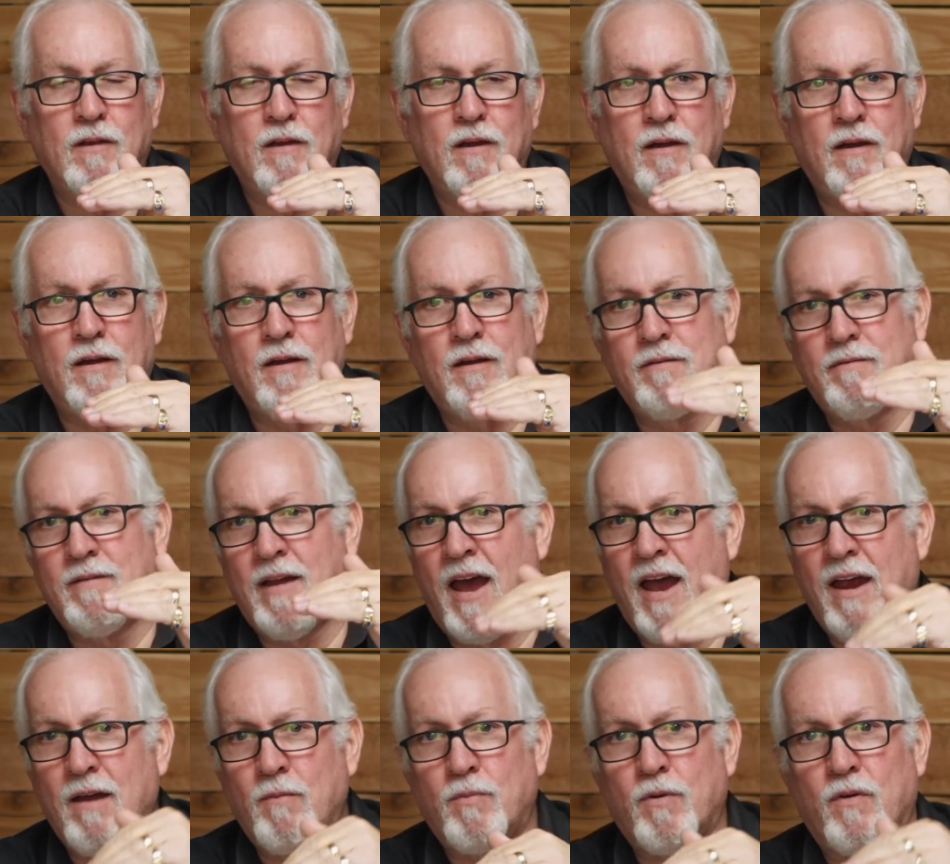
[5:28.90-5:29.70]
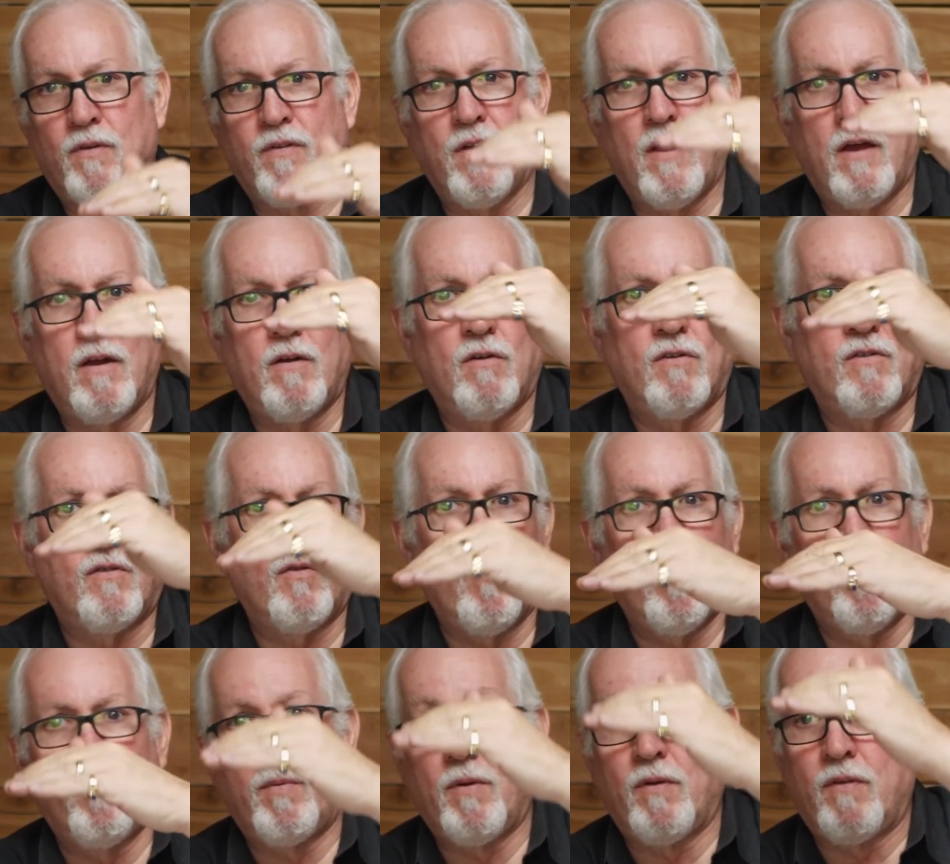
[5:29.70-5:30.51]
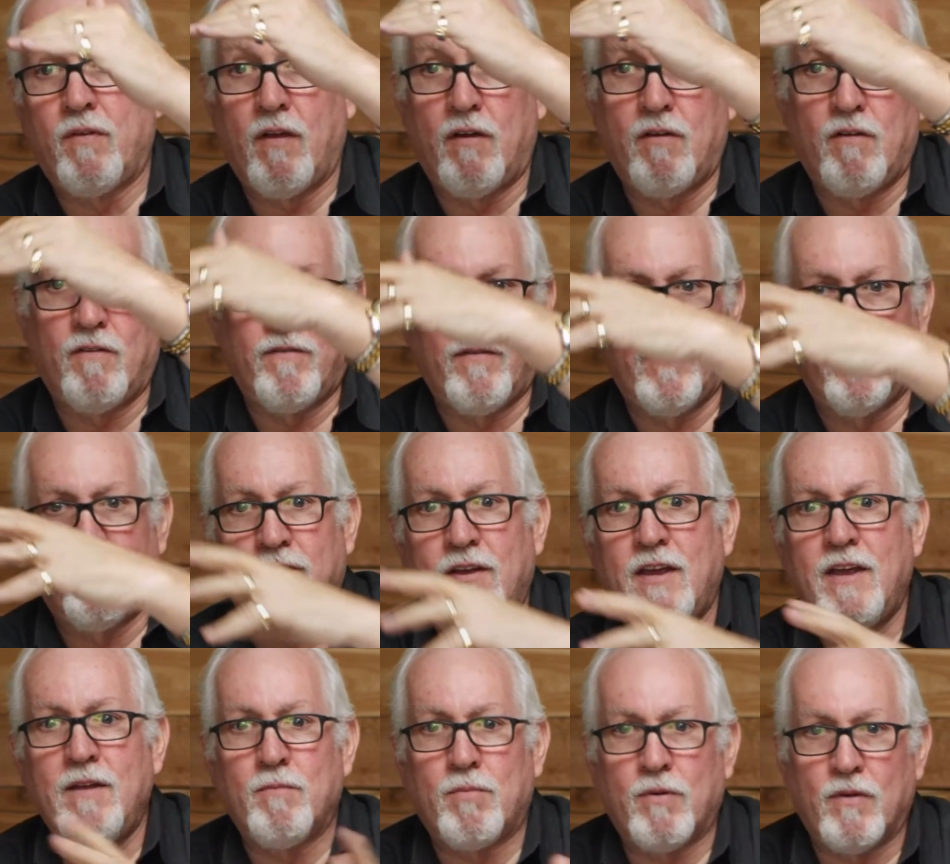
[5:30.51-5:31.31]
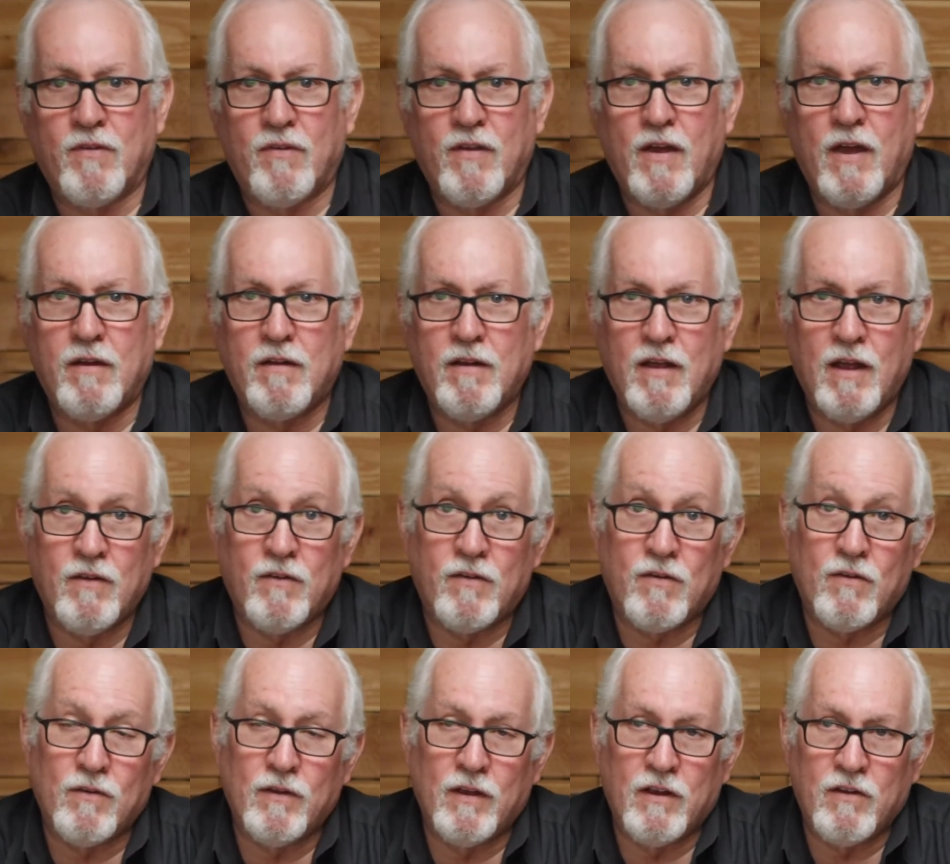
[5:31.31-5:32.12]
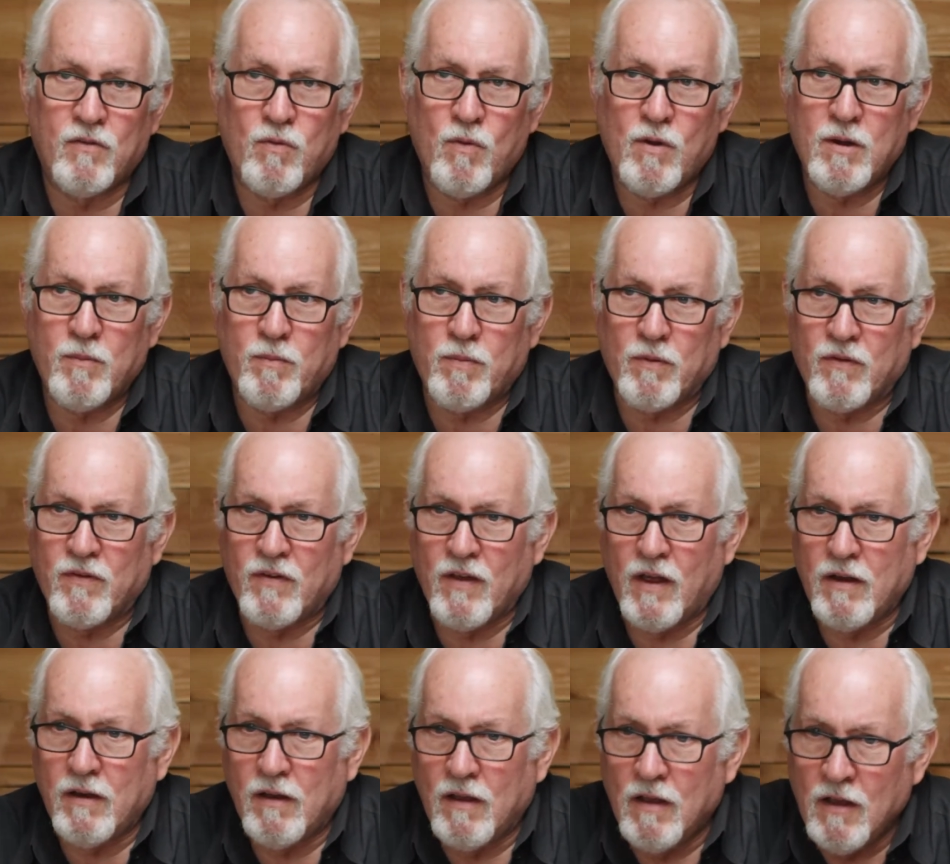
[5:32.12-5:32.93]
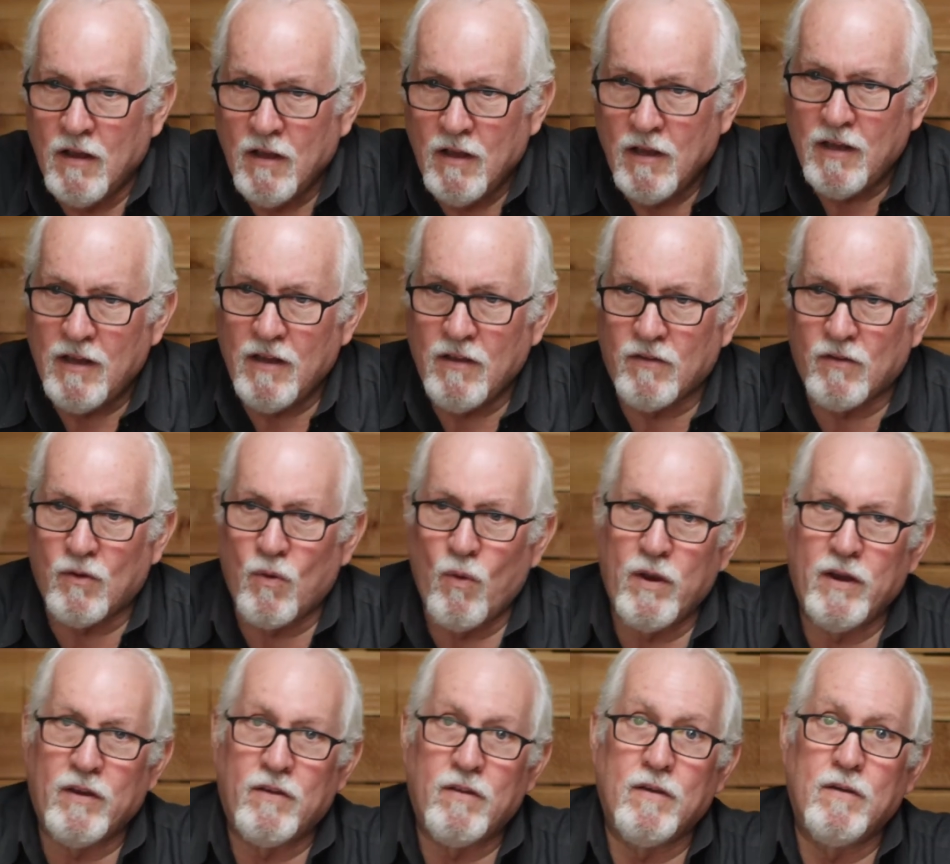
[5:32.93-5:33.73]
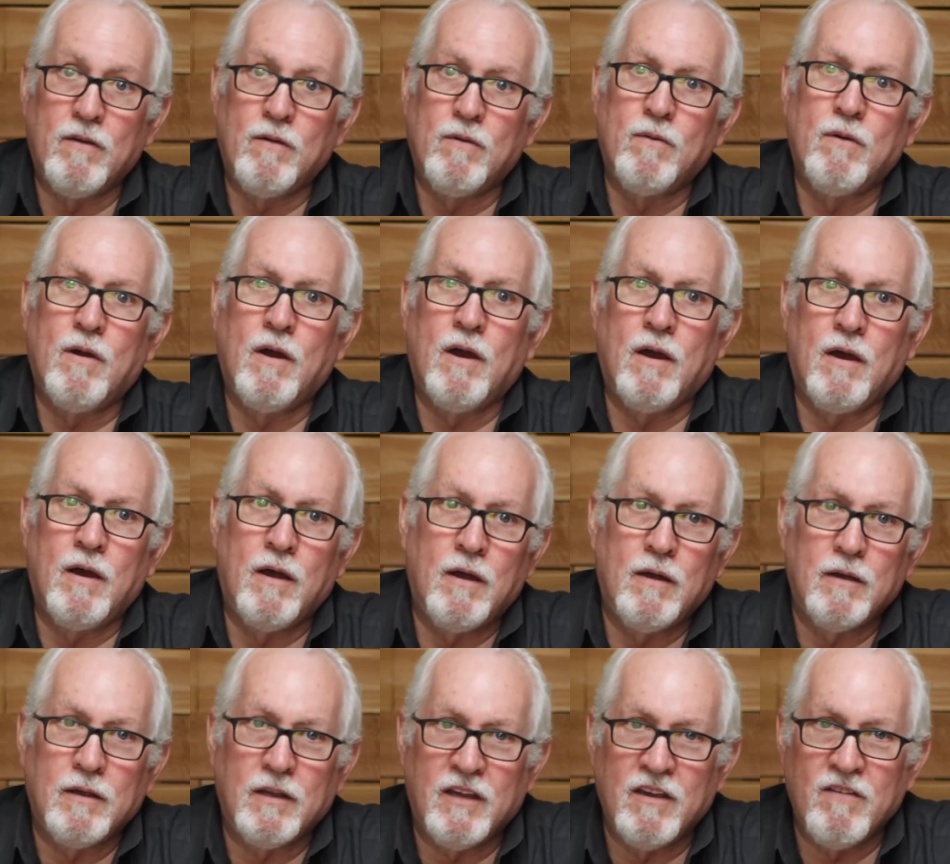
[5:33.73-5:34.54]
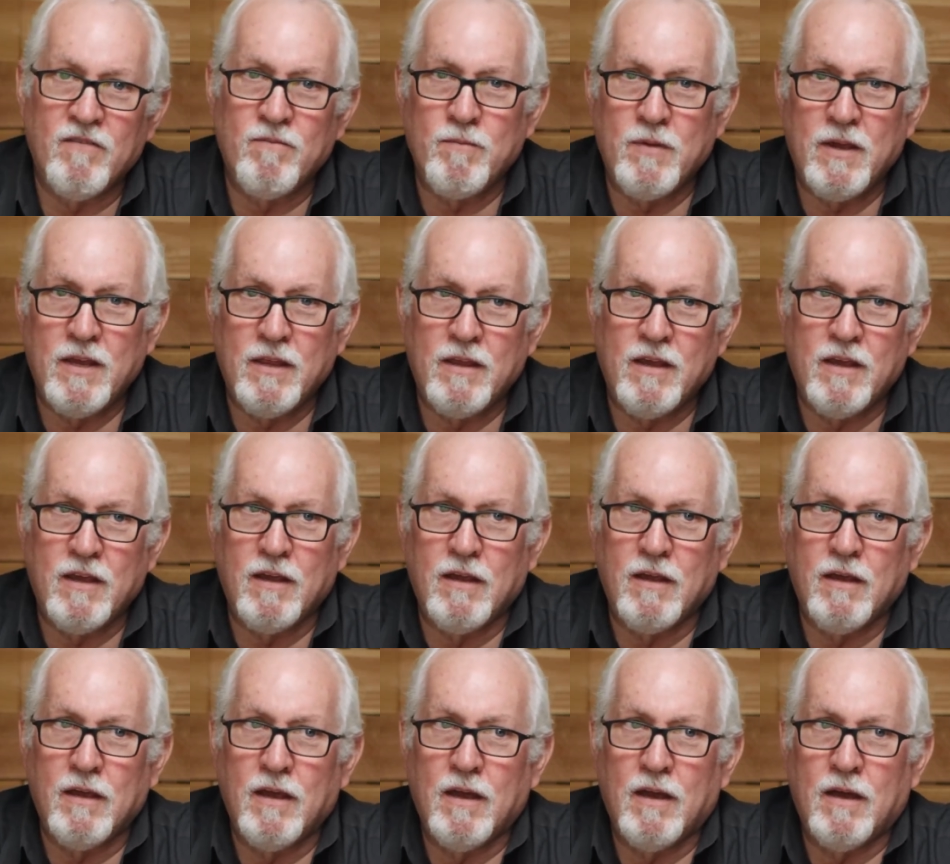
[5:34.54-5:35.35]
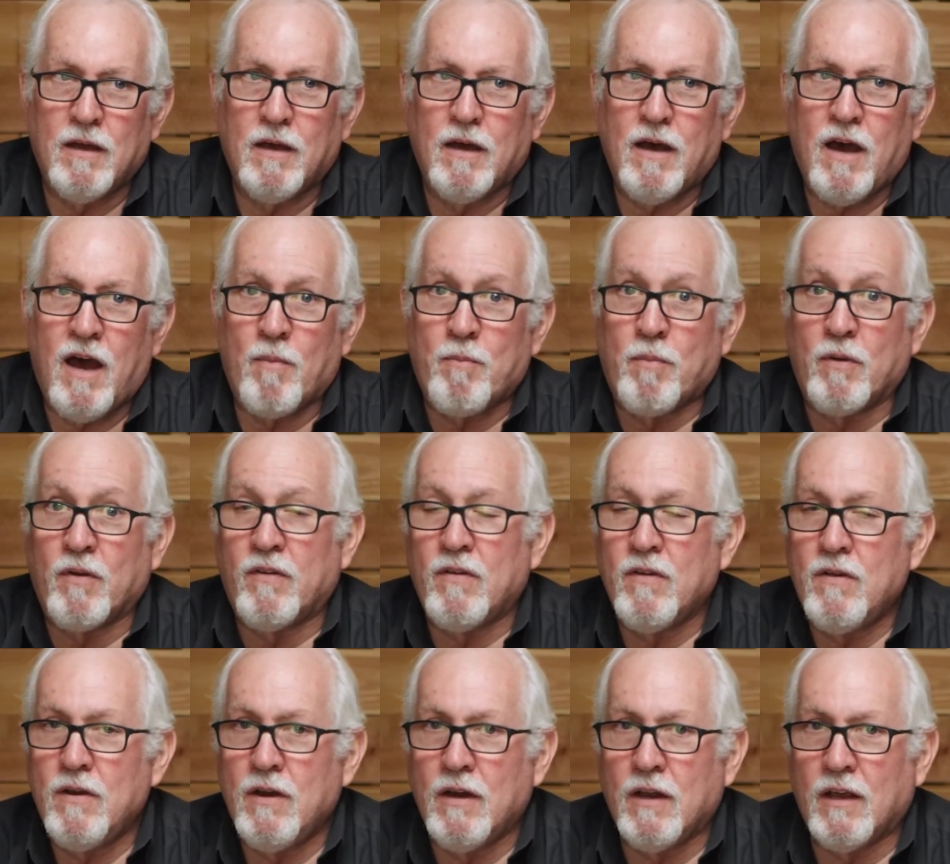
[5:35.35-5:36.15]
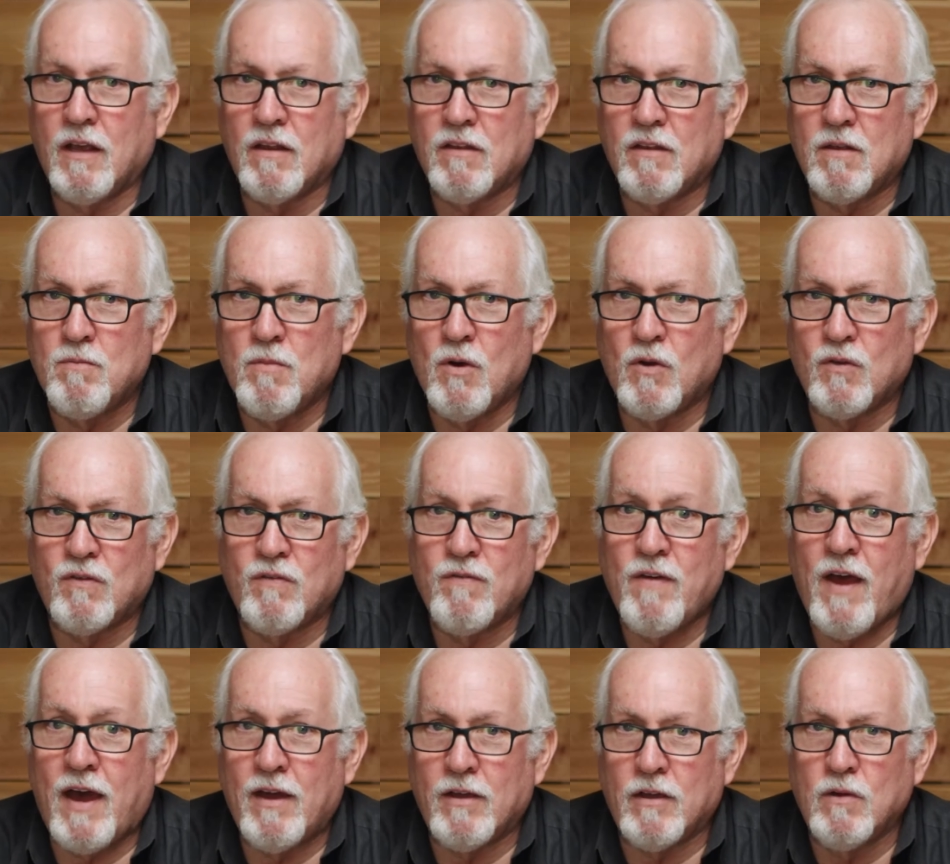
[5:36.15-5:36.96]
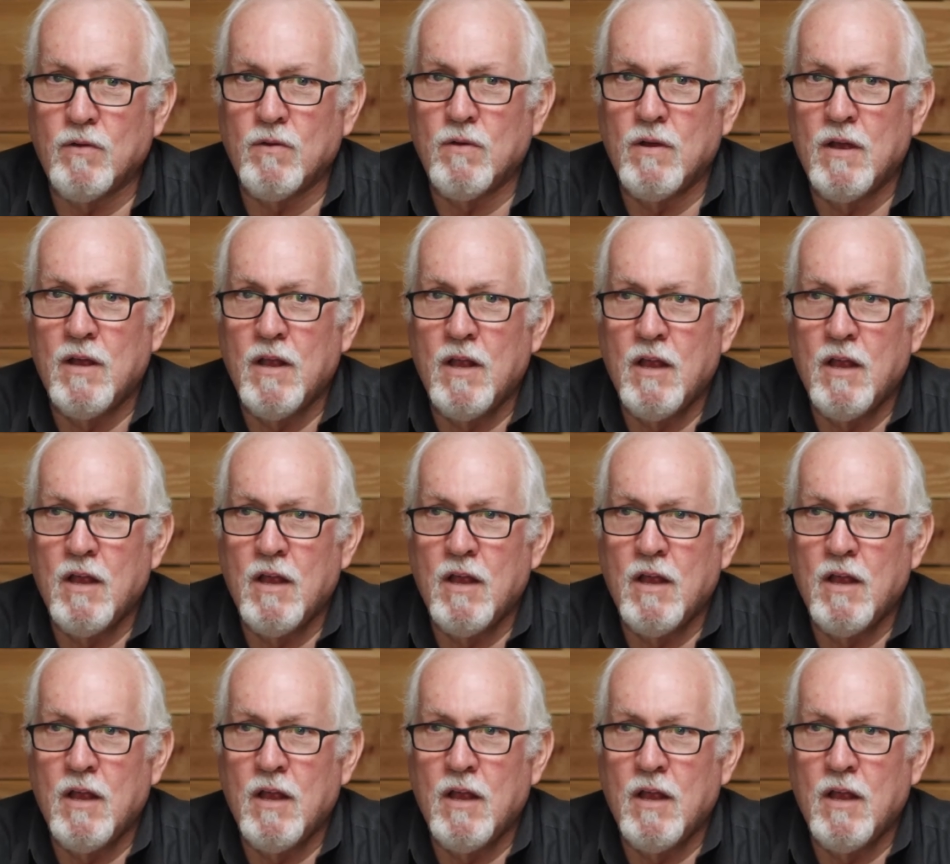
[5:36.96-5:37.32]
9% or 12% or 15%, and certainly 20% is going to give me the opportunity to get the most value